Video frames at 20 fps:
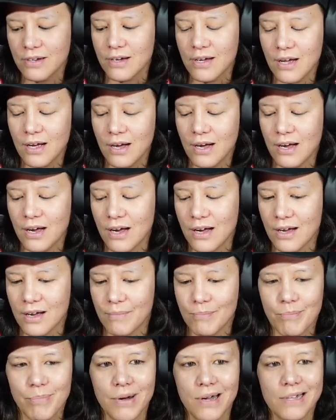Uh,
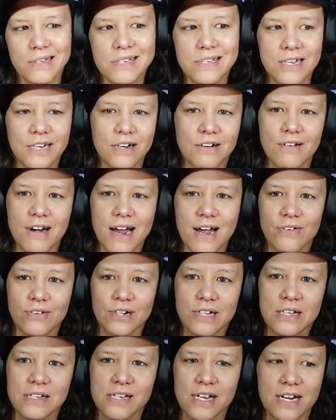but stick around
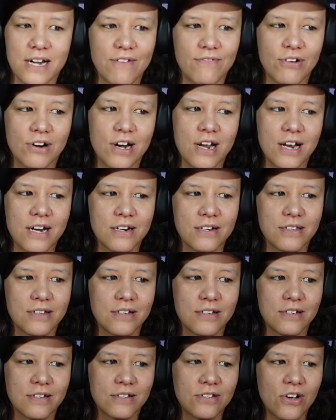because I never end
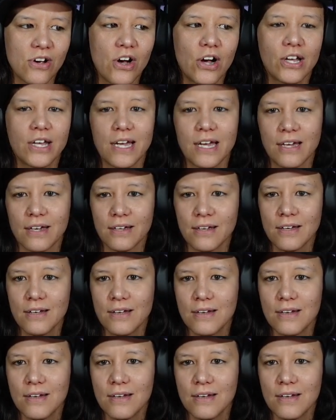the talking